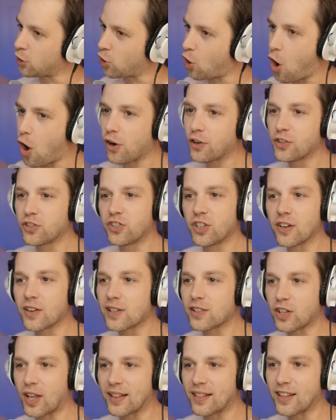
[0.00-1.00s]
long
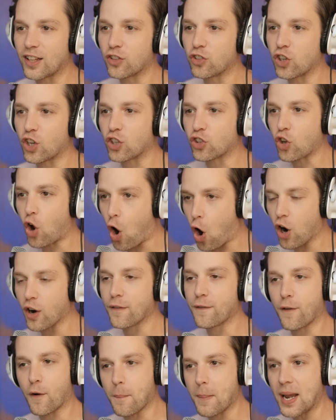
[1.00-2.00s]
series like this is
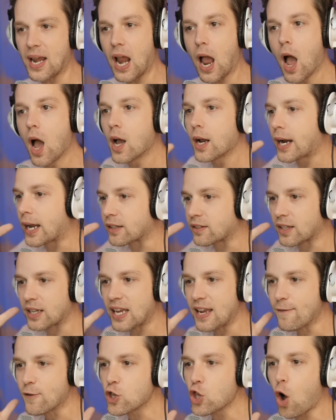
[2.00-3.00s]
hard for me, because
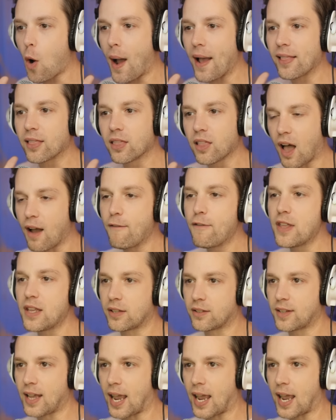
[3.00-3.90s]
even though I love this